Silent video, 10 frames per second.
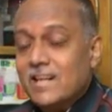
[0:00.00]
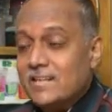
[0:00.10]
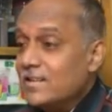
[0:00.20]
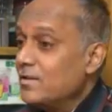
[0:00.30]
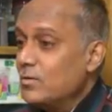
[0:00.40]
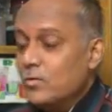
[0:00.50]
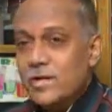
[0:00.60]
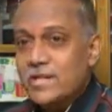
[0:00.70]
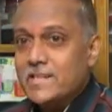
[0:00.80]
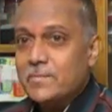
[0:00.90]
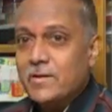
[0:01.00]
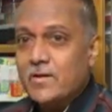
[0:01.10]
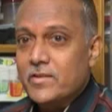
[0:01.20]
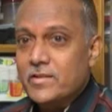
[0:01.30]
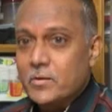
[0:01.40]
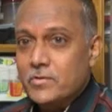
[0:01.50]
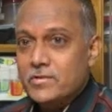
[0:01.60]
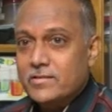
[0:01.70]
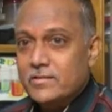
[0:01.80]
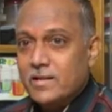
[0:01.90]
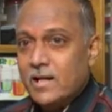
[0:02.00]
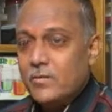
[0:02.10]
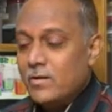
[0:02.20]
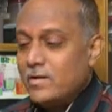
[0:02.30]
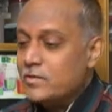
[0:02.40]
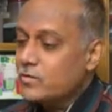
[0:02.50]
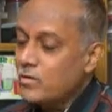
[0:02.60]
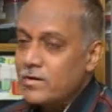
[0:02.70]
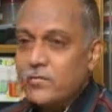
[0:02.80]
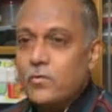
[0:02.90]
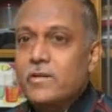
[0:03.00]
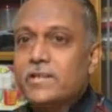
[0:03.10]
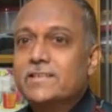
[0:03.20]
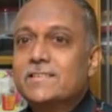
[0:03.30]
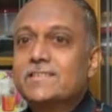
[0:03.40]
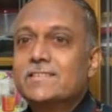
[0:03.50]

and said, you do an assessment of this house, I want it sold in 4 days.